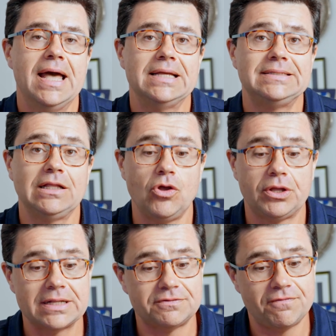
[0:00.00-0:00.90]
And I said, look,
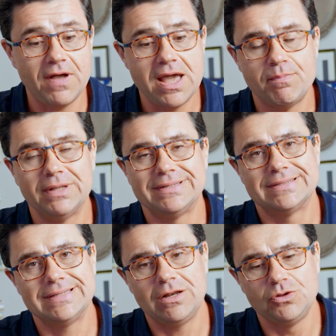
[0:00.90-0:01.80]
that's fine. But to
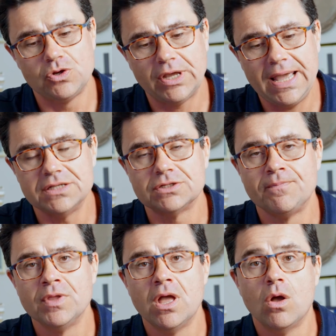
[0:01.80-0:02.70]
settle your case,
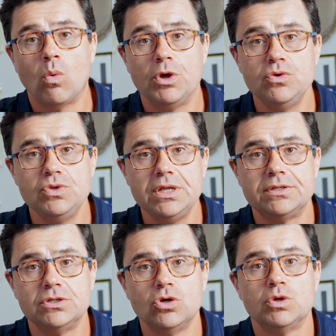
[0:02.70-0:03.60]
what you need
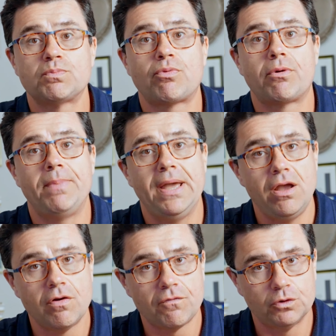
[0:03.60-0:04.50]
to do is
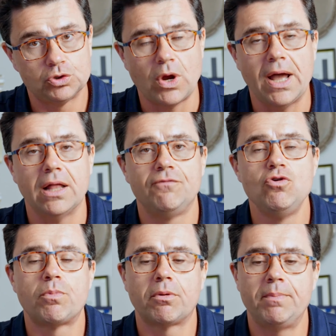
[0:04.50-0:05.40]
prepare for trial. If
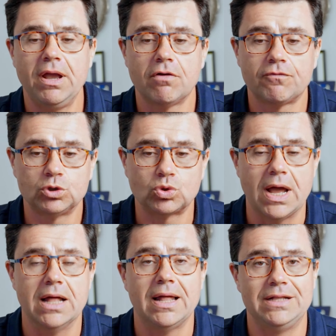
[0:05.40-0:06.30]
you prepare for
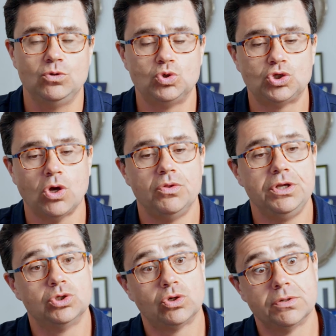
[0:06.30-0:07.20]
trial and you show
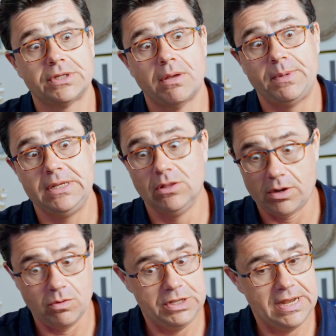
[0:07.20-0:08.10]
the insurance company,
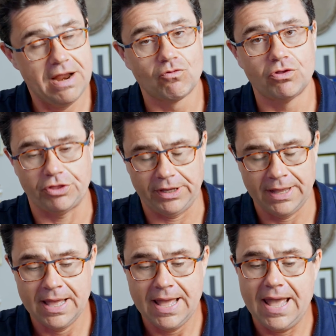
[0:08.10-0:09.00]
look, we did everything.
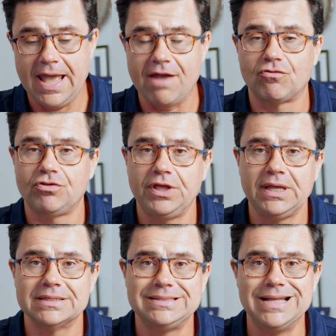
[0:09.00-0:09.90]
Everything
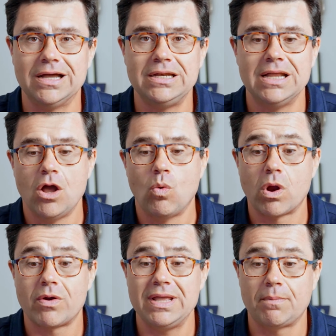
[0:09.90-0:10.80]
is done.
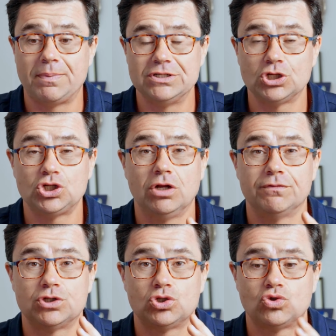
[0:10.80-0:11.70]
We're in a position
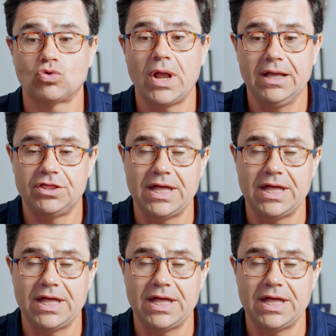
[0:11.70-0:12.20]
of strength.